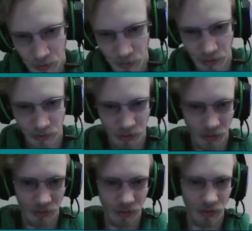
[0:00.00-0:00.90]
and because
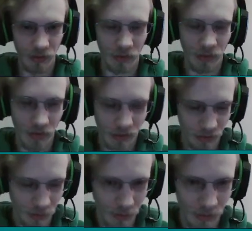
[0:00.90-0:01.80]
it's using this
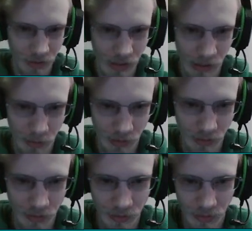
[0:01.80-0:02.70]
stupid camera
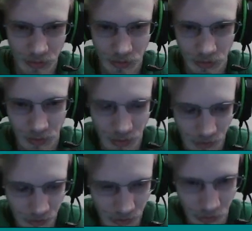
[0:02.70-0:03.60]

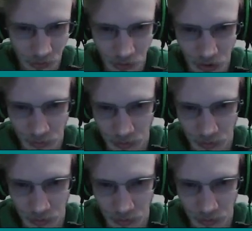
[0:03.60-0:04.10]
that I should not